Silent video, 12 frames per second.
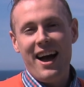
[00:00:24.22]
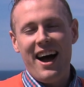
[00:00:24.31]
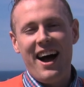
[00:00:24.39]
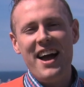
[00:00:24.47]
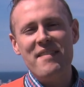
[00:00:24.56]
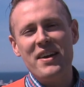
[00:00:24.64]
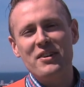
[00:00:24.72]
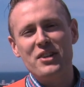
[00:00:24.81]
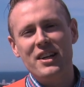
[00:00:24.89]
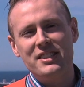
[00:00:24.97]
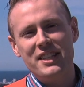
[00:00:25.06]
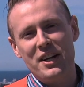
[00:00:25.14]
Hi, I'm Andrew
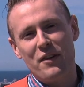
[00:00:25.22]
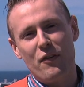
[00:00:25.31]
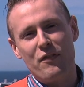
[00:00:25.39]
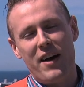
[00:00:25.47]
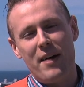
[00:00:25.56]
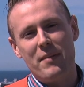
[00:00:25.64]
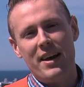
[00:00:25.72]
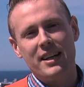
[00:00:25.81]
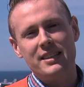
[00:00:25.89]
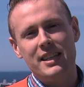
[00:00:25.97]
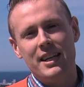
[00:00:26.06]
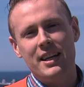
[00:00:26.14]
Johnston here for Fab
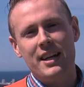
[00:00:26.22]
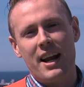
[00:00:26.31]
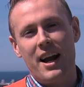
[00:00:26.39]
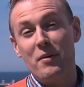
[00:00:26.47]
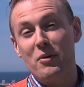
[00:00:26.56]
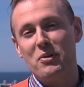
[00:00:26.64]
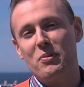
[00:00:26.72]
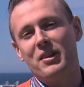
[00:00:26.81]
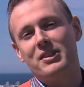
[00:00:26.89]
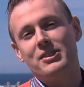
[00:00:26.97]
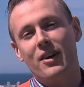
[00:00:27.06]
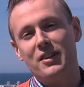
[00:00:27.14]
Magazine, and I'm here with one of
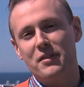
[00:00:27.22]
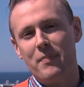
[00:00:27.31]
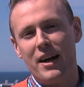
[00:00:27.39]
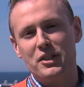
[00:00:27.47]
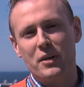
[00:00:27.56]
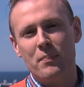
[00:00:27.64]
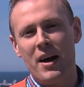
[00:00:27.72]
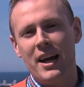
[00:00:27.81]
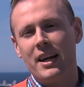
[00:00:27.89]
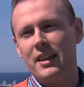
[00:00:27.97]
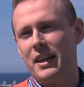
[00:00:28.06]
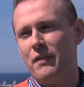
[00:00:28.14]
the stars of Magic
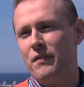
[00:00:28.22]
Mike, the